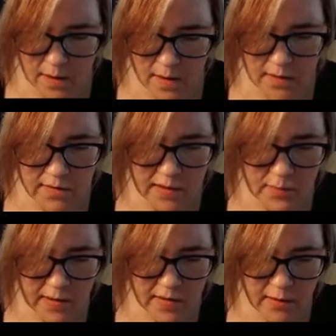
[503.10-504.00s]
I
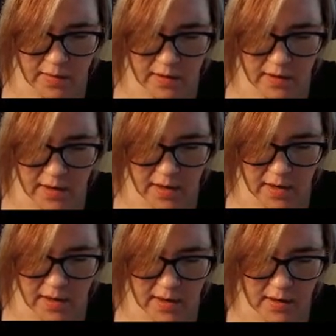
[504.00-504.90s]
suspect I'm gonna
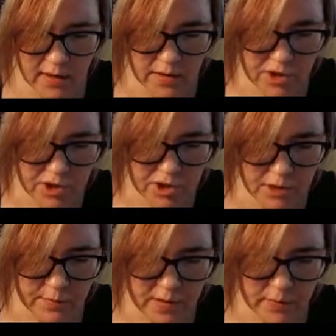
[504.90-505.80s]
need a
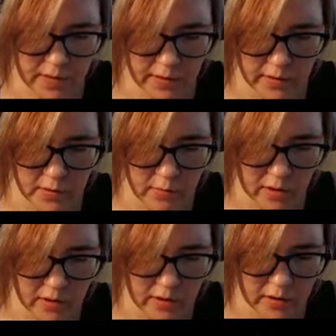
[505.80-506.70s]
jump spell to the
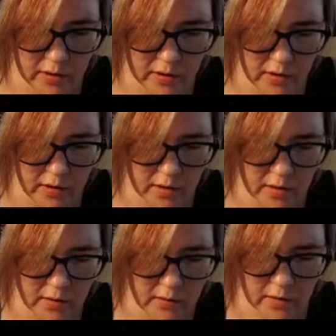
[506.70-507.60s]
middle here.
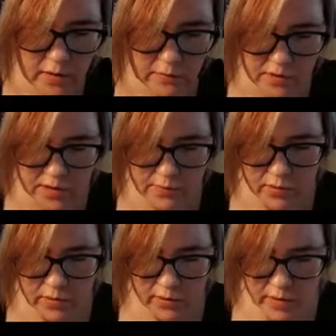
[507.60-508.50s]
Well, we'll just
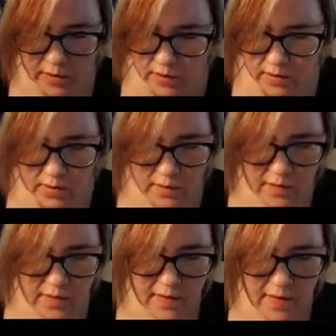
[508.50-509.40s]
put it there.
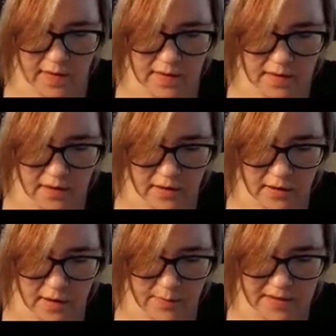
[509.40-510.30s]
Oh,
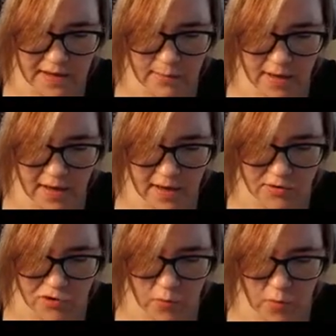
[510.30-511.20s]
I'm gonna get
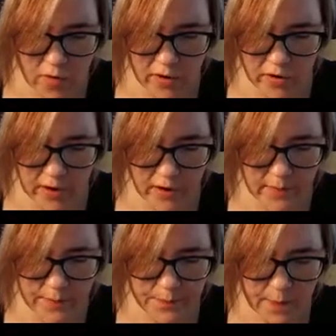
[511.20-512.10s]
troop wandering.
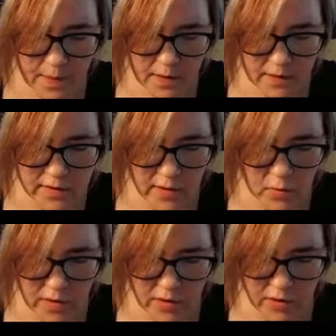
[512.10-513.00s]
That's gonna
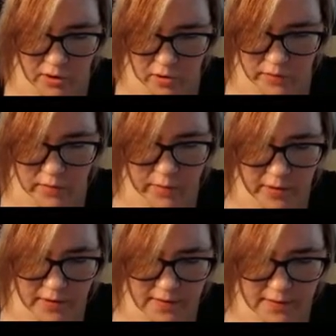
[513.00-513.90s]
wander all over the
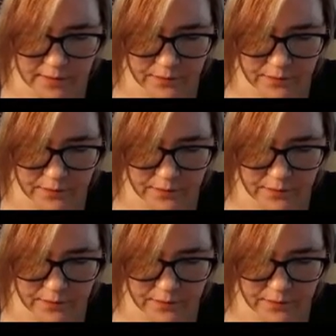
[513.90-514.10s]
place.